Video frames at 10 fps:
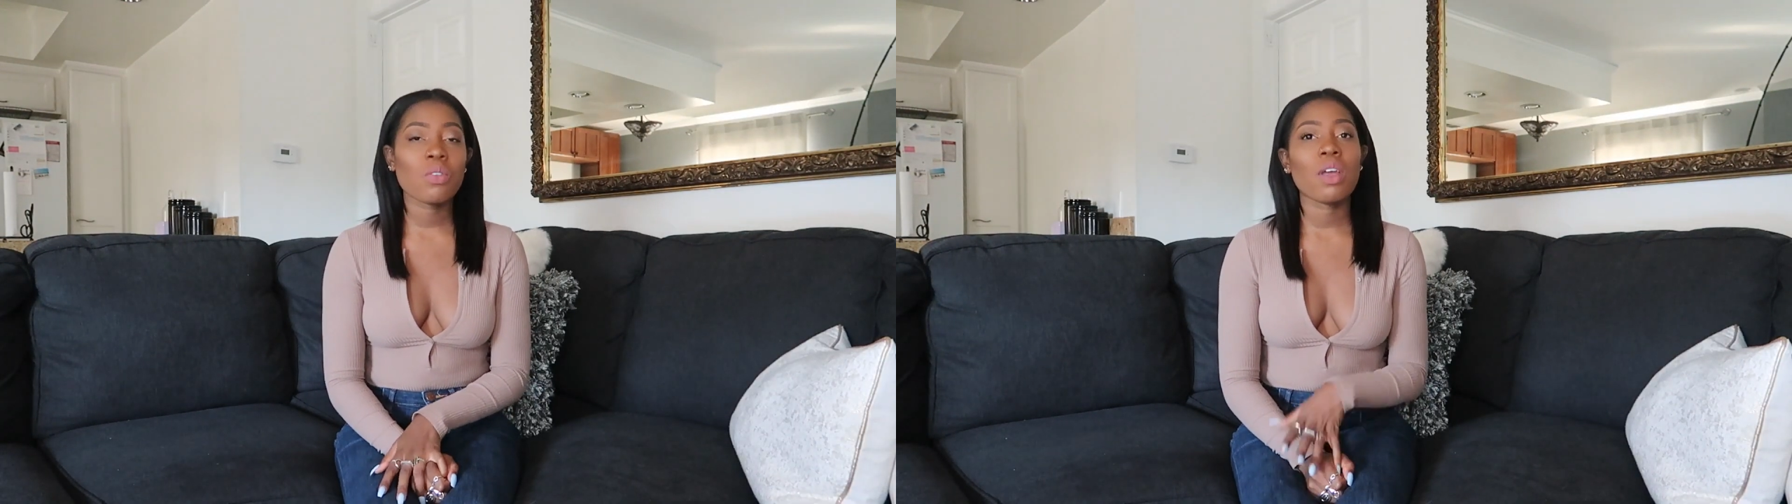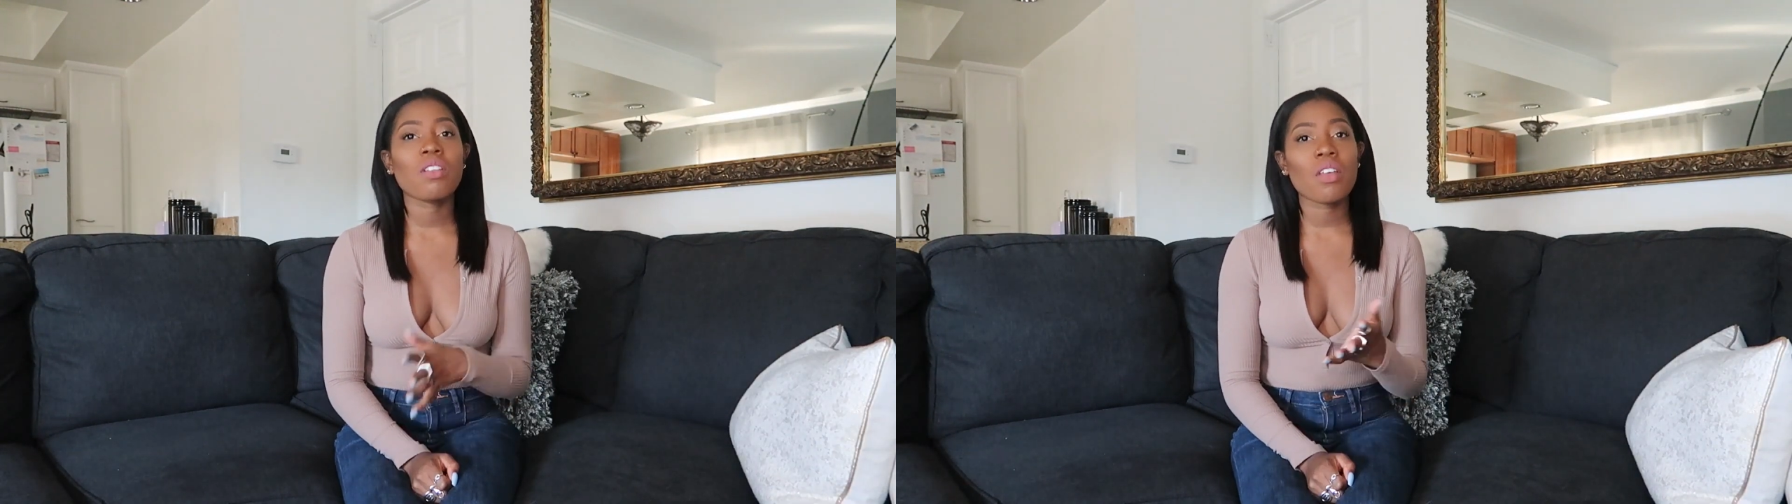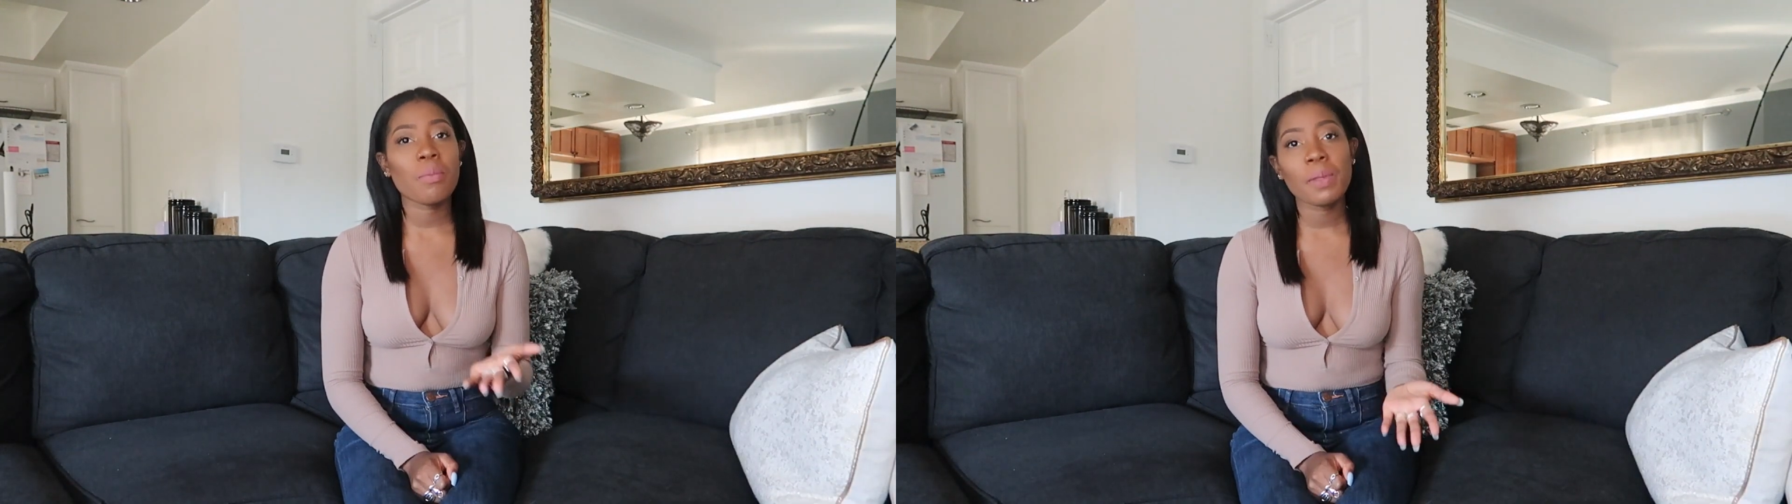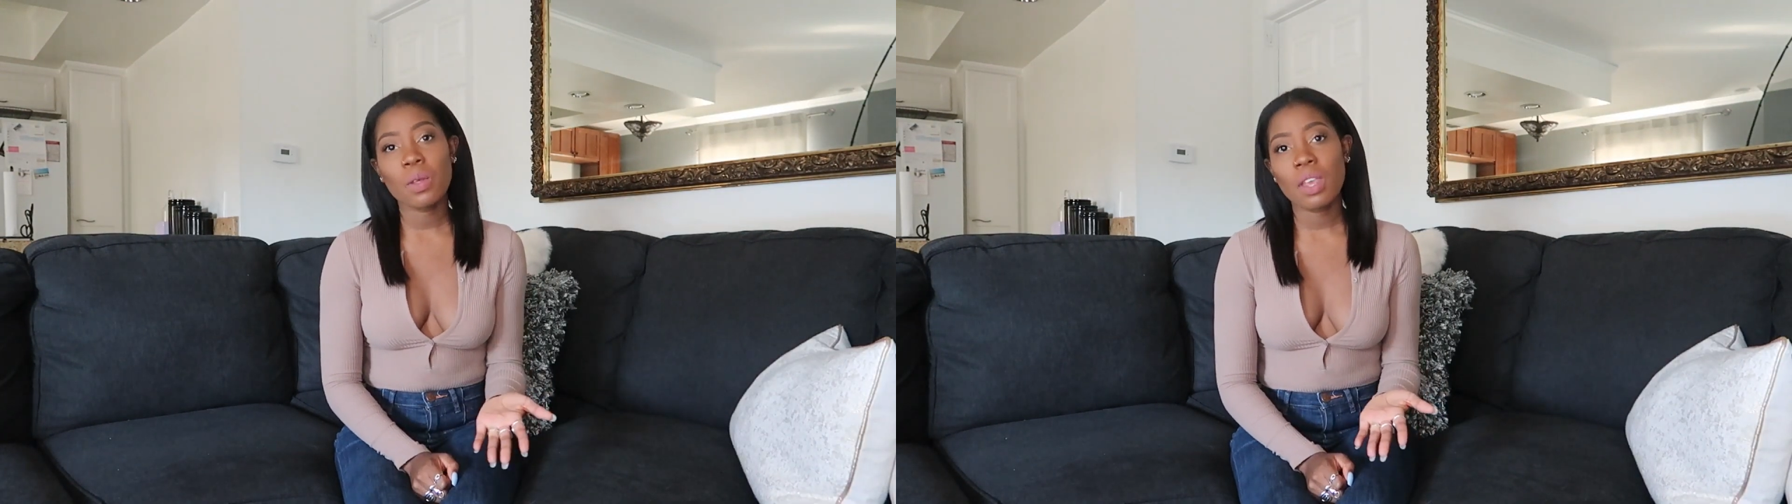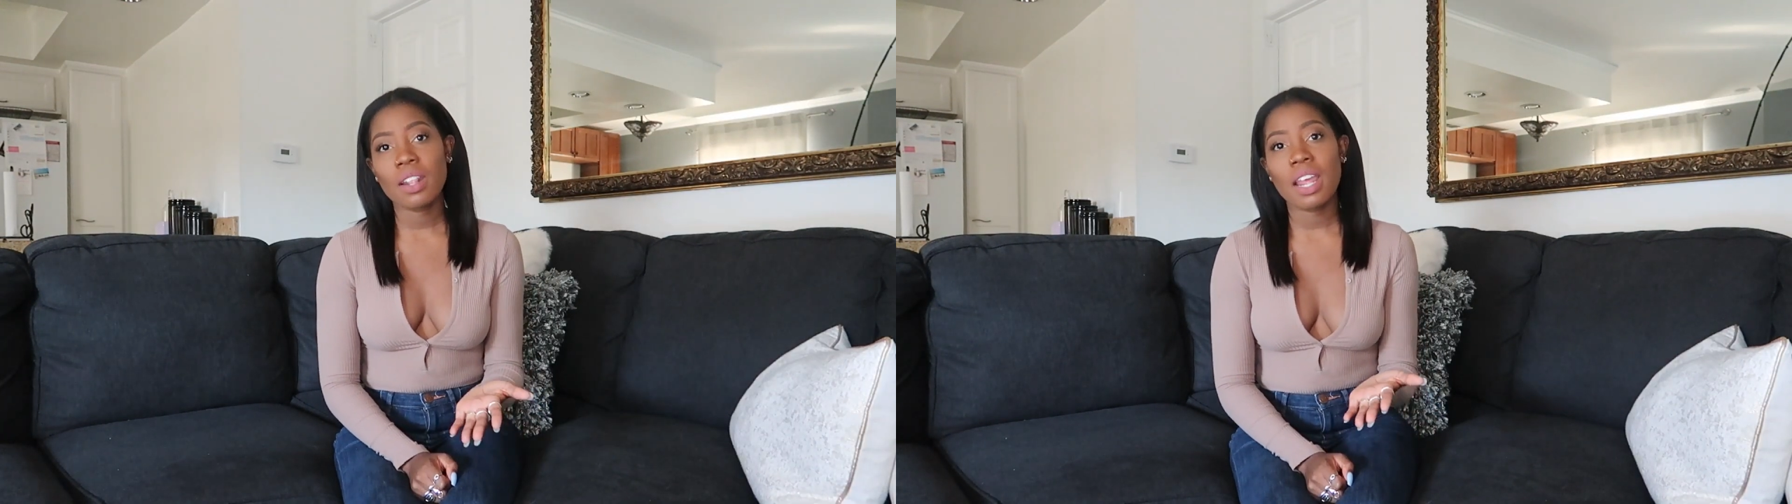So I saw the
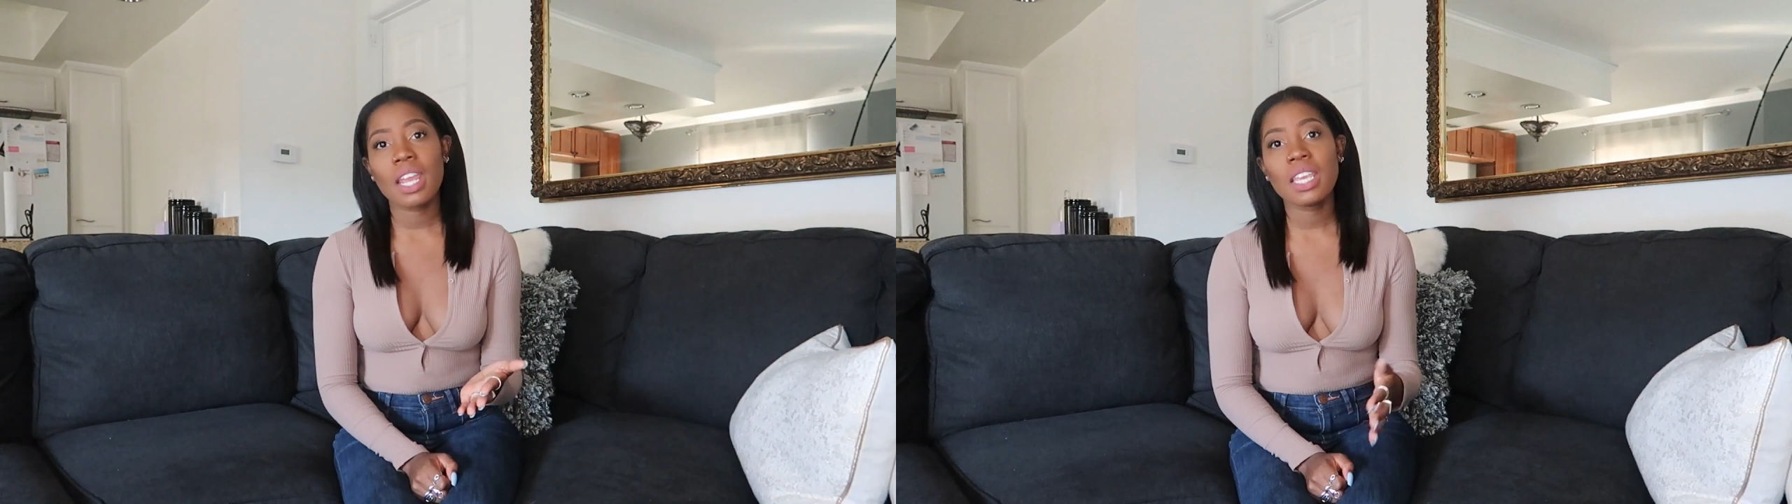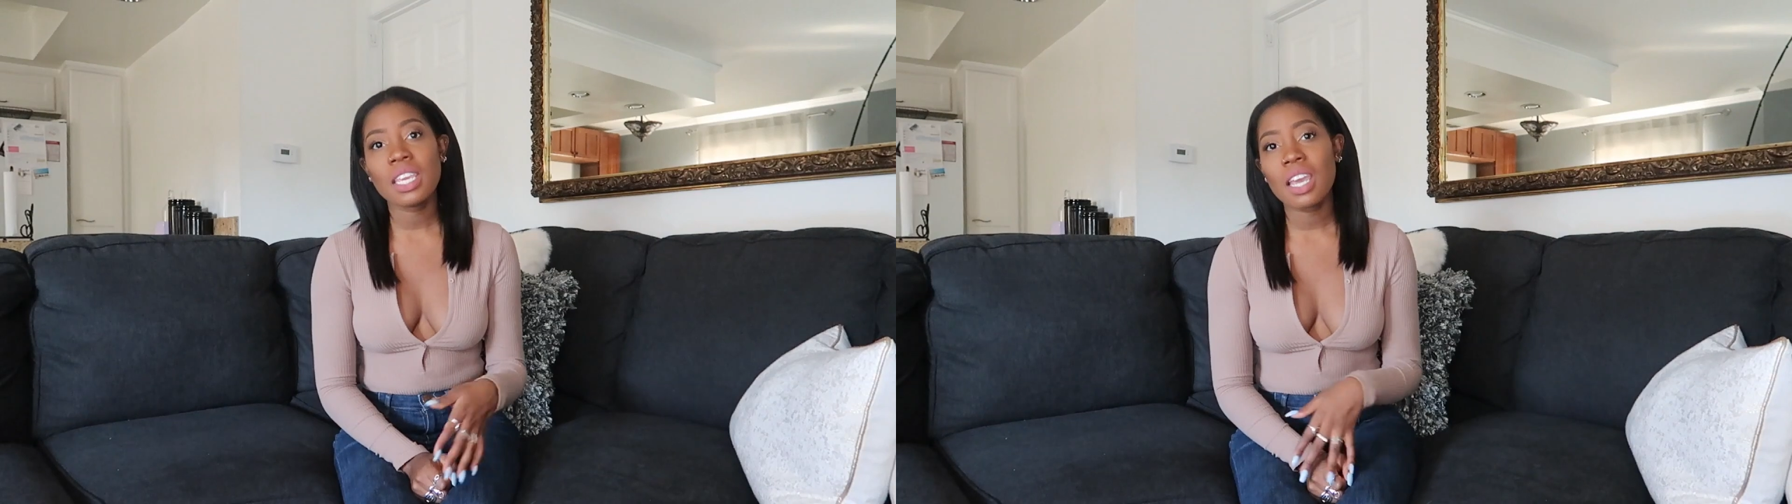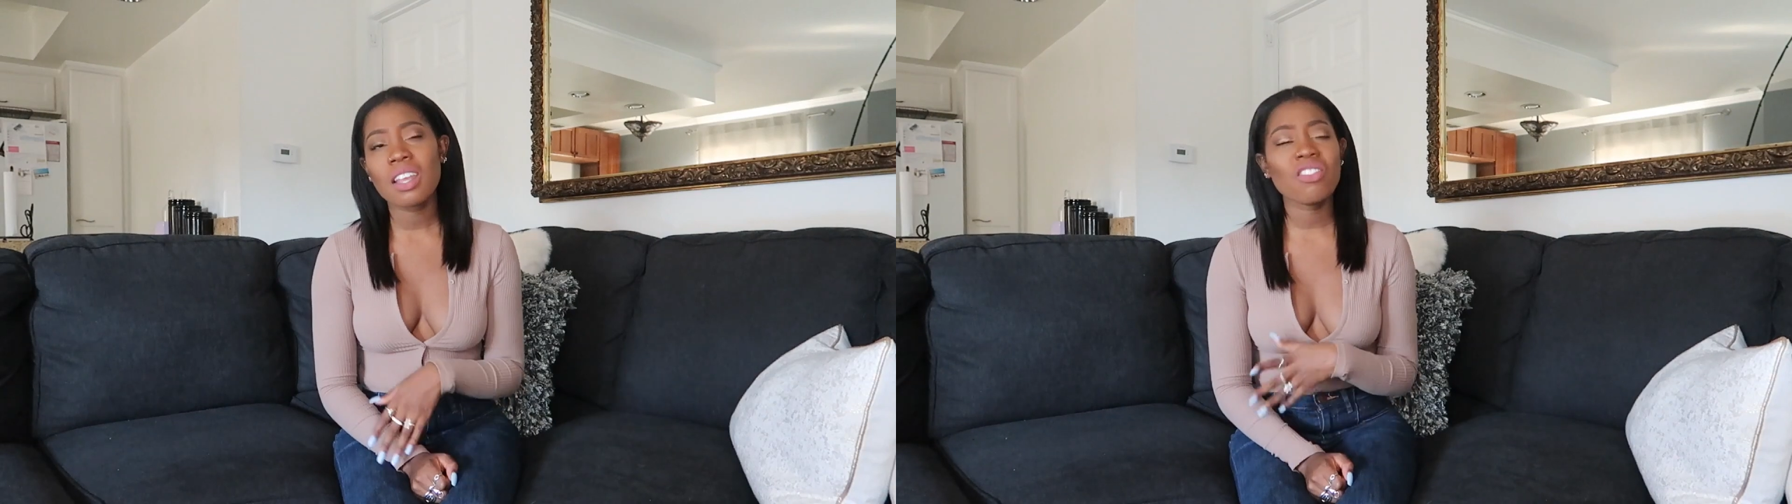pillowcase at IKEA.